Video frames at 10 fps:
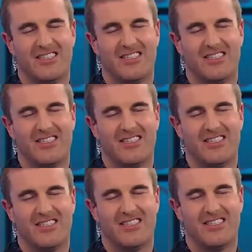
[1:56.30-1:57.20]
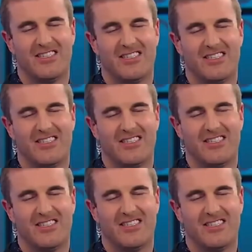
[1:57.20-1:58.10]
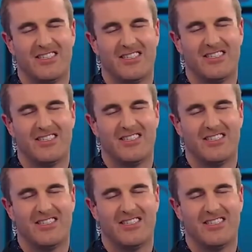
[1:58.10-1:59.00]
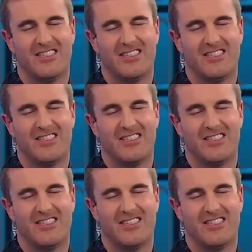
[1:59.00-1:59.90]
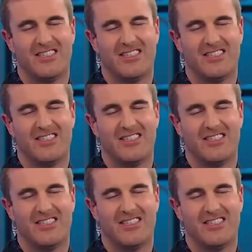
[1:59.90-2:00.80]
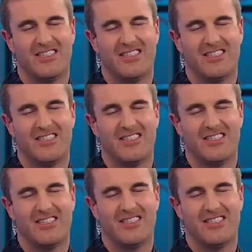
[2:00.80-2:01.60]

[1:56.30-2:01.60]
(not speaking)